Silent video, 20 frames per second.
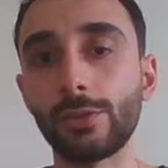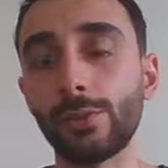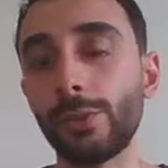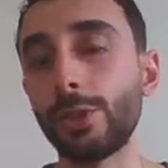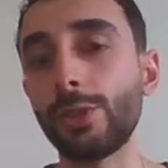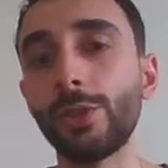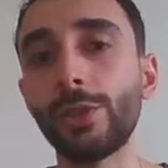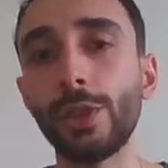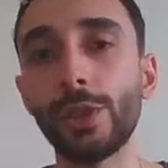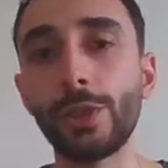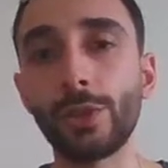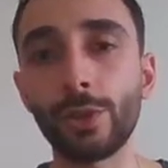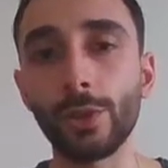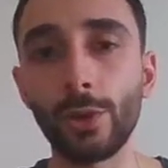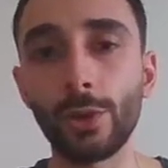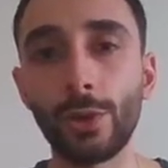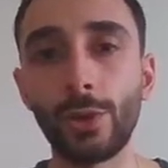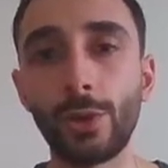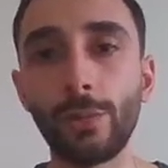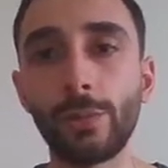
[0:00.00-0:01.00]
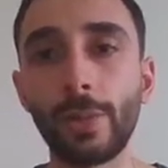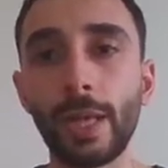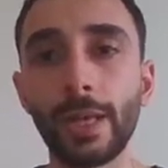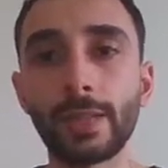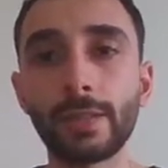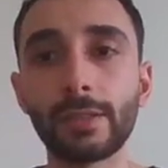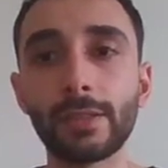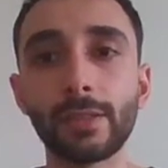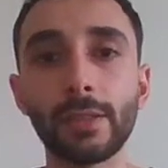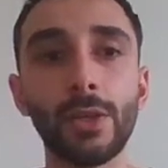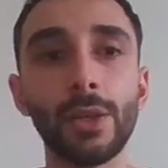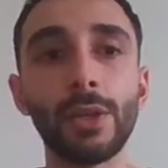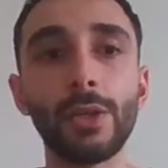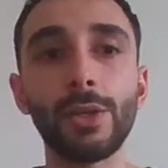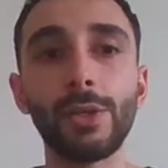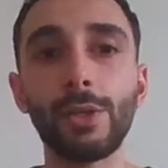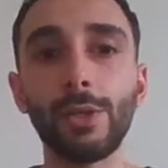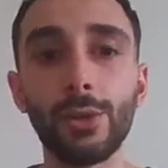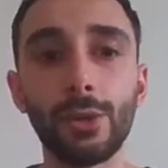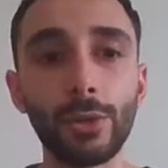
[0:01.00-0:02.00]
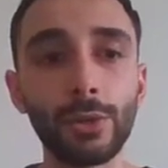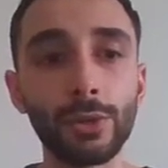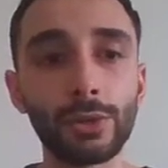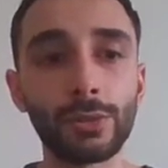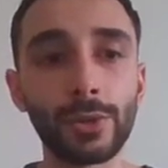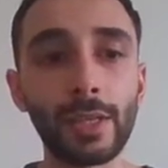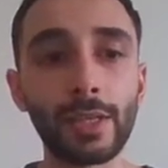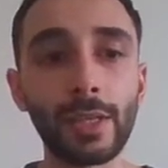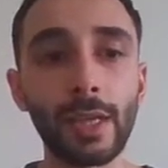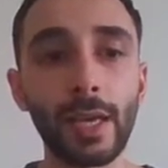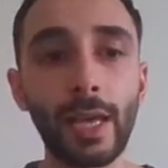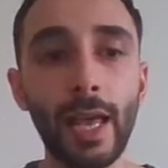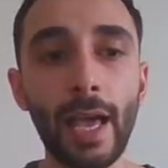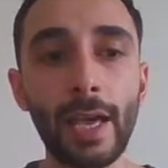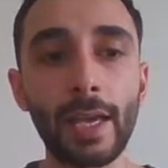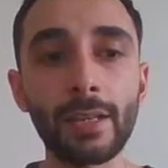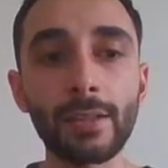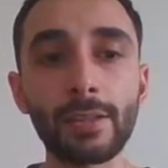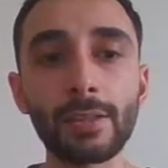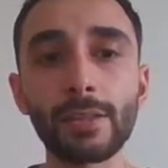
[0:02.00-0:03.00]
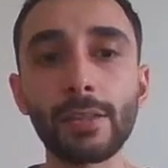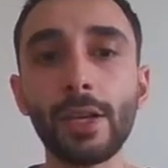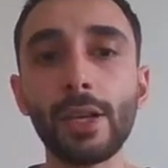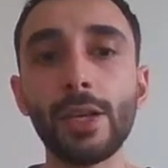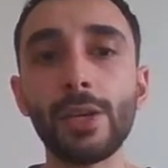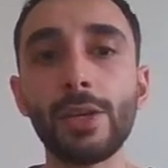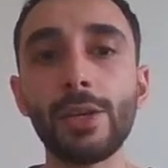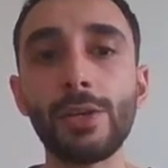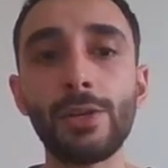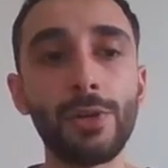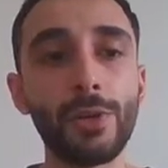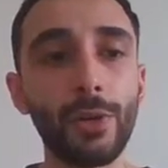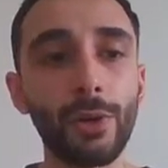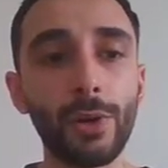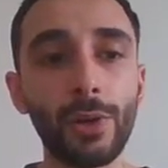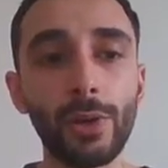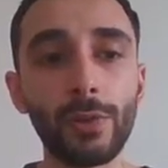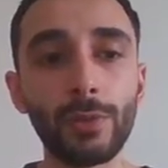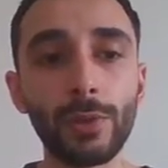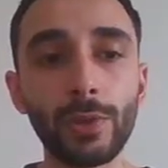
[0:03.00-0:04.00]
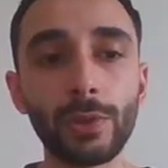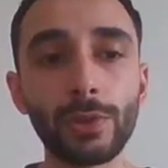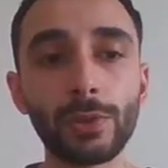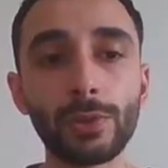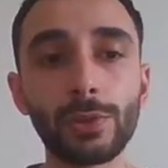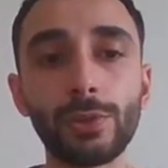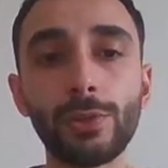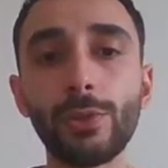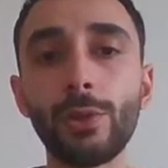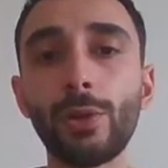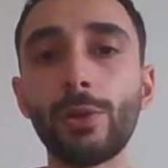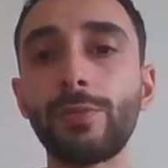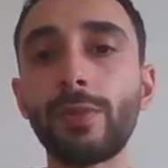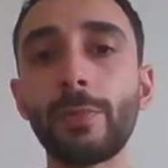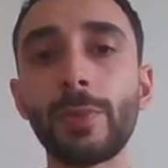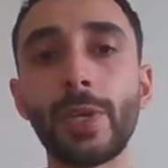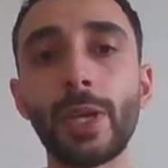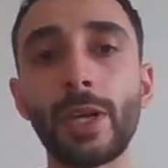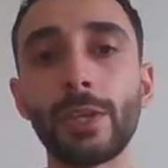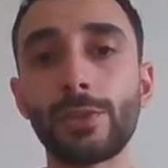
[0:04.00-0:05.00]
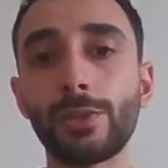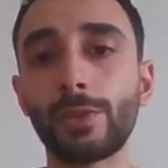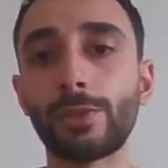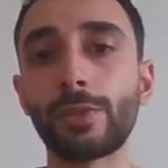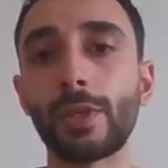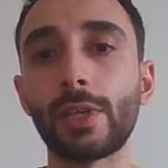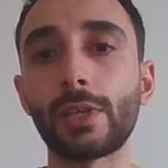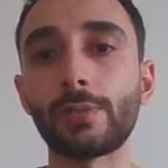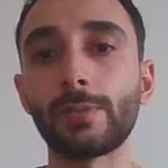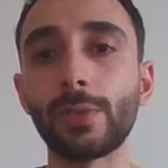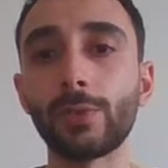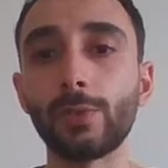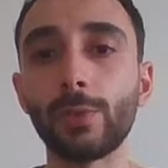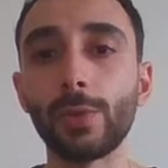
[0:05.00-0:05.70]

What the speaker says: We don't need no complex, no trending lines, no levels, no Fibonacci retracement.